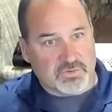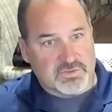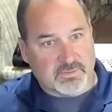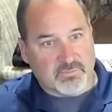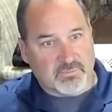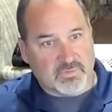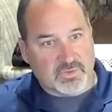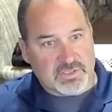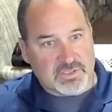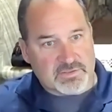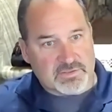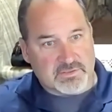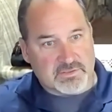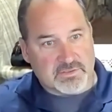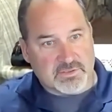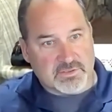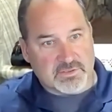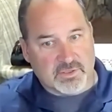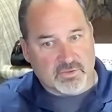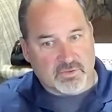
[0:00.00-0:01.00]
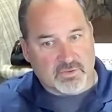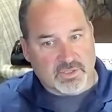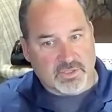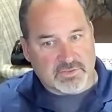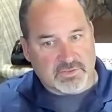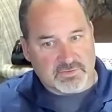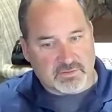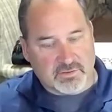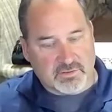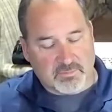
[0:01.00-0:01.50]
some reason,
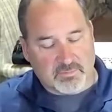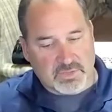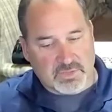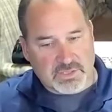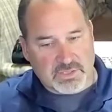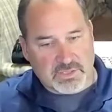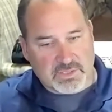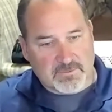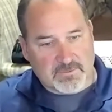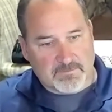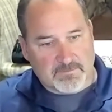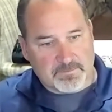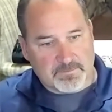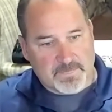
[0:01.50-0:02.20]
that's going to be